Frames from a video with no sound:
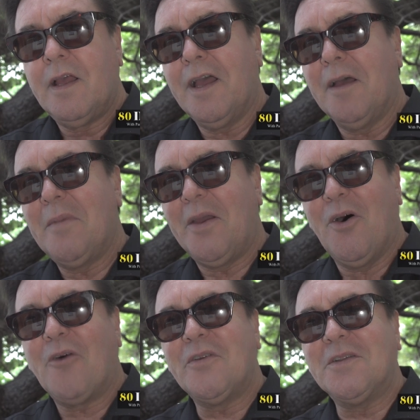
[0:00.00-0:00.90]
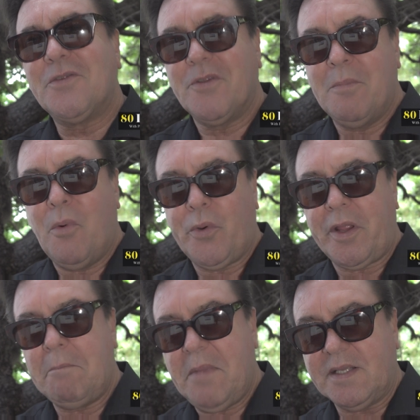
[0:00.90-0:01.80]
Um, and off into the
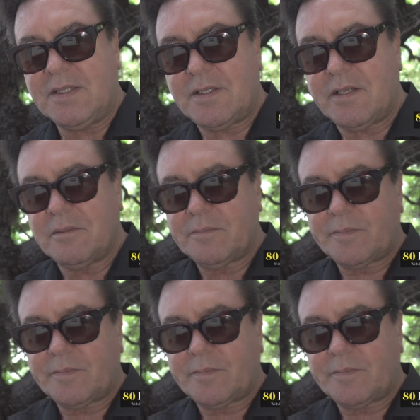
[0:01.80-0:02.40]
morning mist.